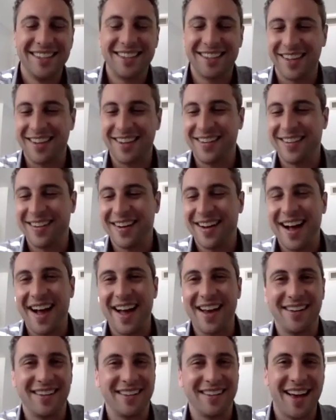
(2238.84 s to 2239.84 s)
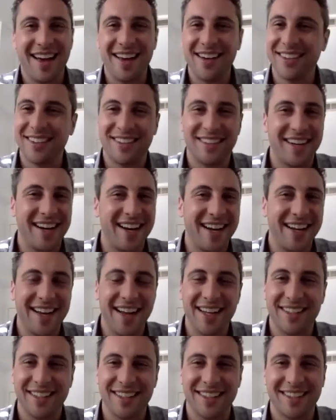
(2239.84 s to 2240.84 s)
so I don't yeah. I don't trade.
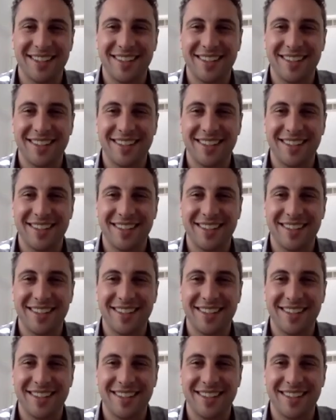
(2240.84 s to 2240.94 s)
I just